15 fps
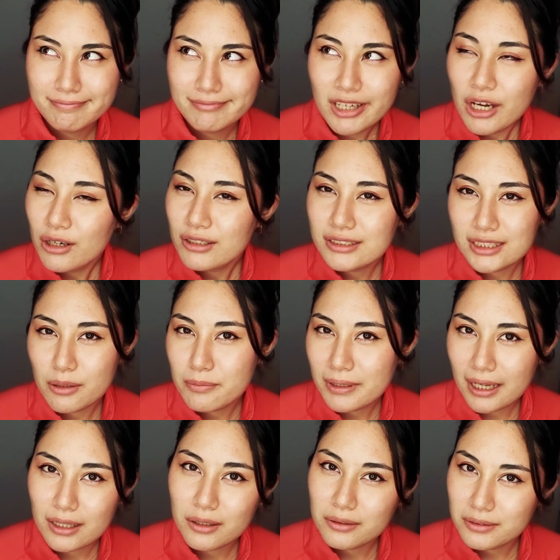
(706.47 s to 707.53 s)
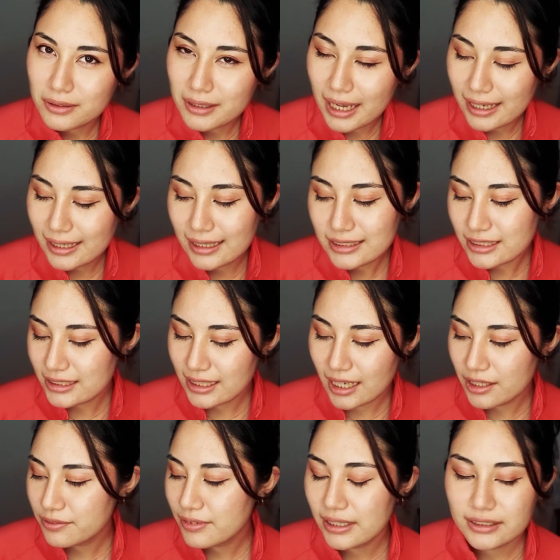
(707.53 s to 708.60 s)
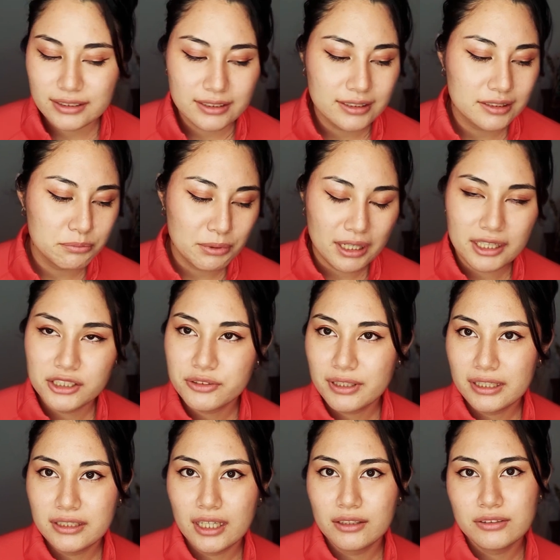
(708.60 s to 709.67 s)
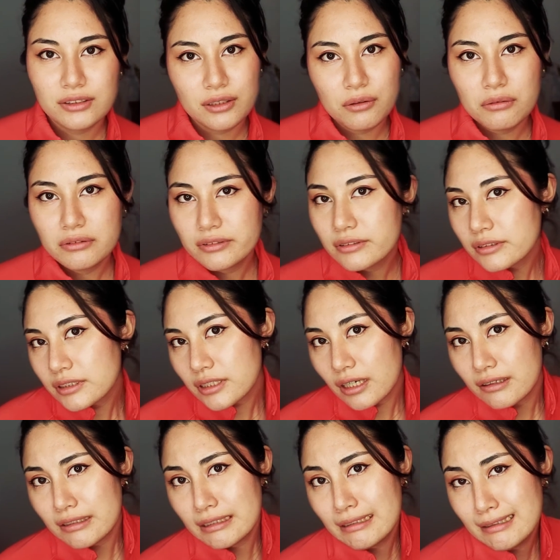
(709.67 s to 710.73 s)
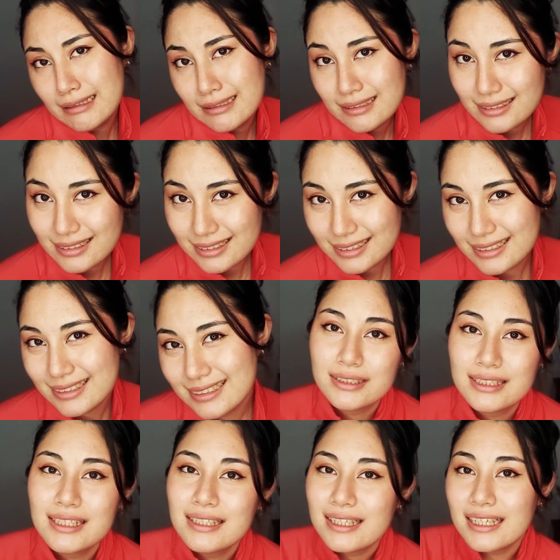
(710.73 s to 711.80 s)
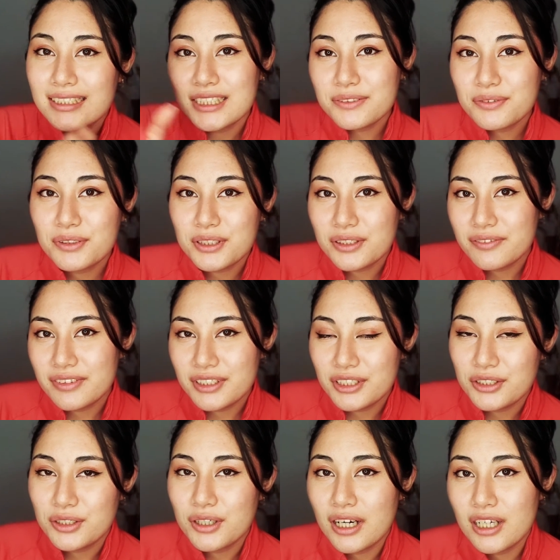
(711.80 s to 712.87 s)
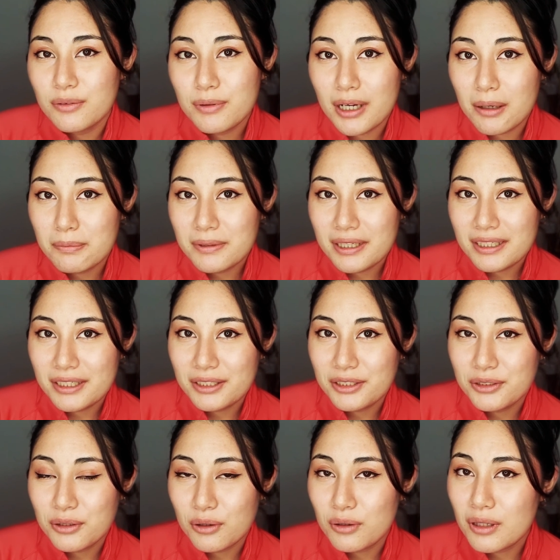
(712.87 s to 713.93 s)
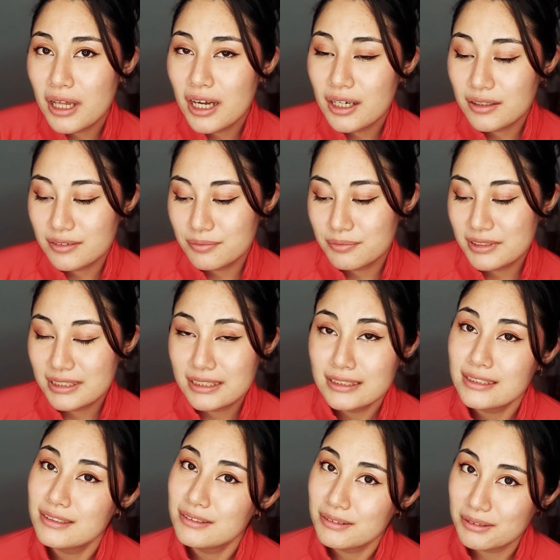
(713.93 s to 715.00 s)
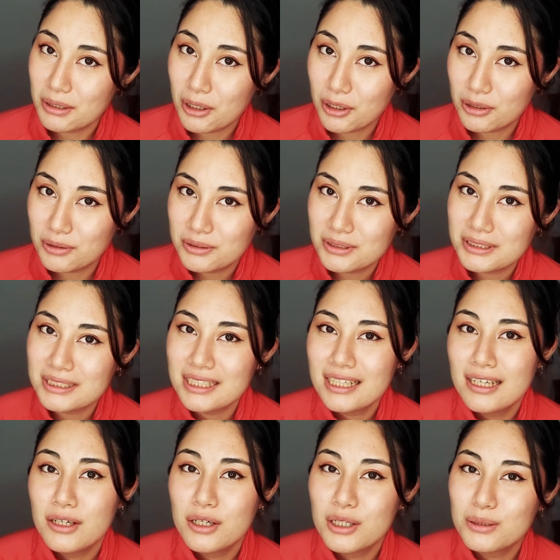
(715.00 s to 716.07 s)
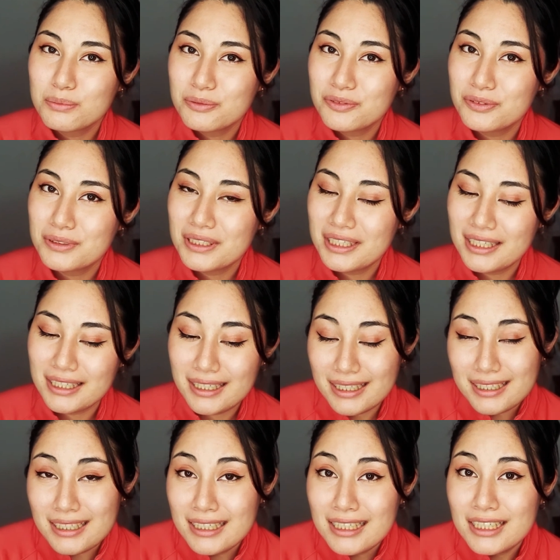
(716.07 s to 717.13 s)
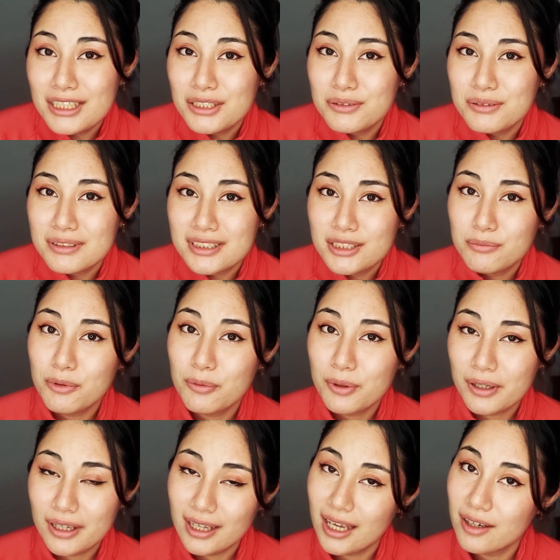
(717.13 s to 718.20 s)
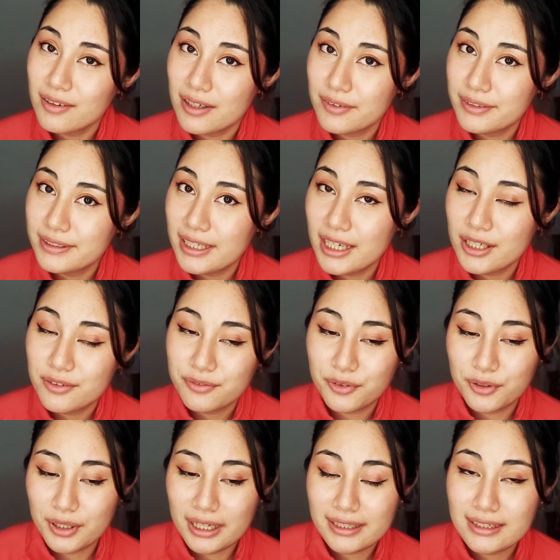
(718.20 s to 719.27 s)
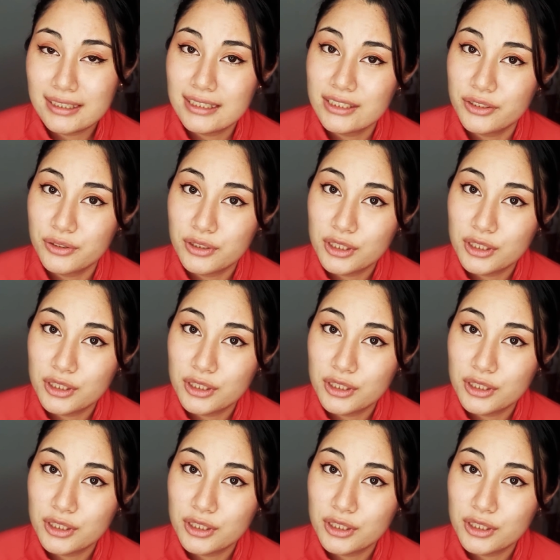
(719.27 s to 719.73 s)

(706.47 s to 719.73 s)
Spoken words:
Or something along the line. I just can't find the page right now, so sorry. That's it for the video. I'll be updating you all how this goes. Hopefully you will see me working out every day for at least 30